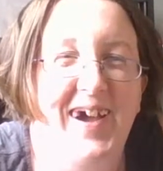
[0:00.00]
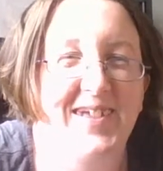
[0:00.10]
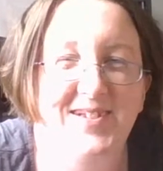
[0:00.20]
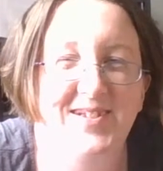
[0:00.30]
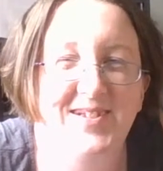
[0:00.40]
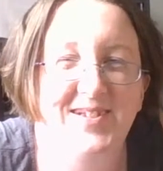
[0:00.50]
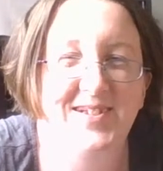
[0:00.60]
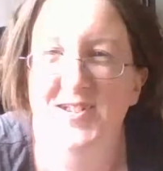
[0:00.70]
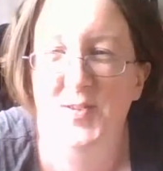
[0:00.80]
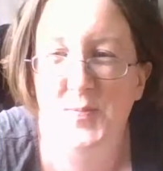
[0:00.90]
I think
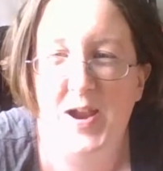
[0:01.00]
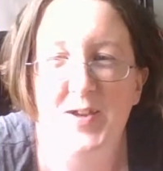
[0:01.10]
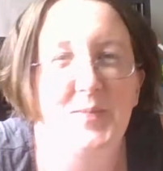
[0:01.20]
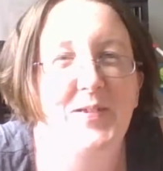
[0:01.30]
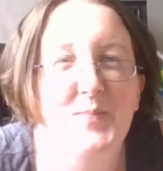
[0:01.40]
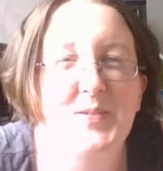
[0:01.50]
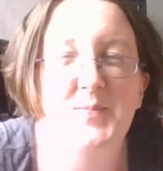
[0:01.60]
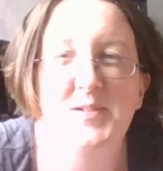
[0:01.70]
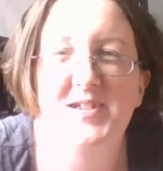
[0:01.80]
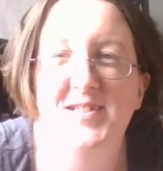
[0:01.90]
she's subscribed to me, so
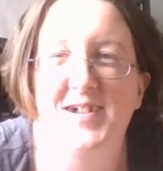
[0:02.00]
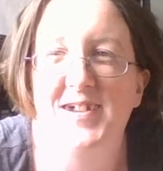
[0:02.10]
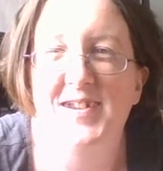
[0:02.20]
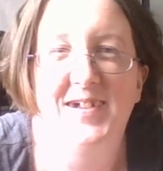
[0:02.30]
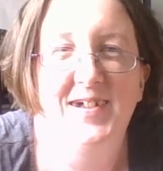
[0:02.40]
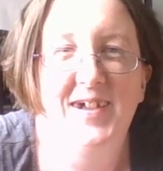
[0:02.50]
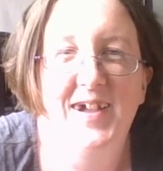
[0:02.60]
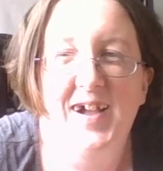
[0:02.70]
I'm assuming she's on.